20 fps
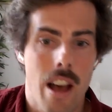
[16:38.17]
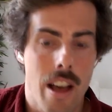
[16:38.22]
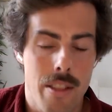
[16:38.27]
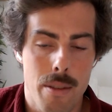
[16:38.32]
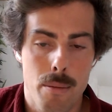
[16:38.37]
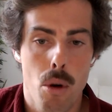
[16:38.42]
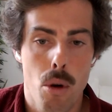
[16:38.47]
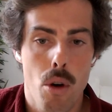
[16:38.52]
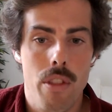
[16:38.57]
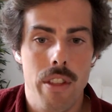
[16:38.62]

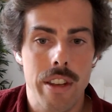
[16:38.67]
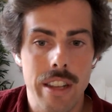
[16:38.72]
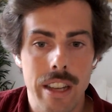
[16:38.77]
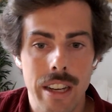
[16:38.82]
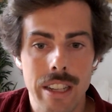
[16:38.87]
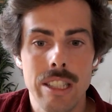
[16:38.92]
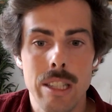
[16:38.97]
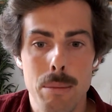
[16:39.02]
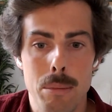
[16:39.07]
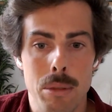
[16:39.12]
more than
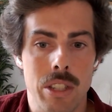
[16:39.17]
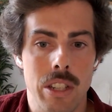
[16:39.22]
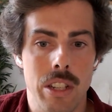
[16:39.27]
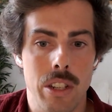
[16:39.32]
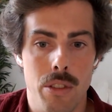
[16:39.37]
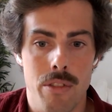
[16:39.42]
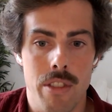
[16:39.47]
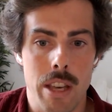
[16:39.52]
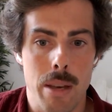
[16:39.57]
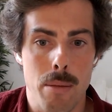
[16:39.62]
90%
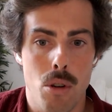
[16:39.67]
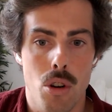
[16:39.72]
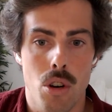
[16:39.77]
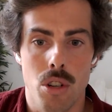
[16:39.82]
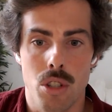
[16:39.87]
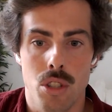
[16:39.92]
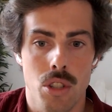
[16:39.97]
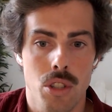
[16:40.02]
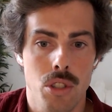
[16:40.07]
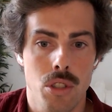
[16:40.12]
of them are
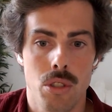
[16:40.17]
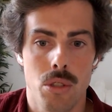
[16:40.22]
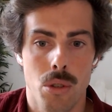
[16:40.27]
just,